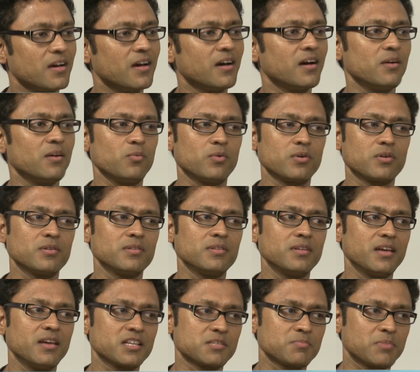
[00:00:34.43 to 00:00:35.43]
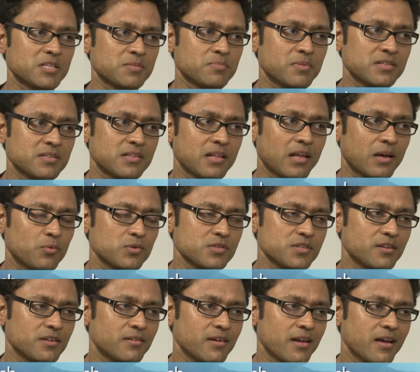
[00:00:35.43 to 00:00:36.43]
I work on the X++ language
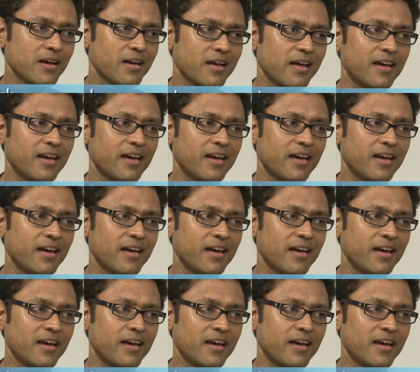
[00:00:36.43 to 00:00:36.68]
area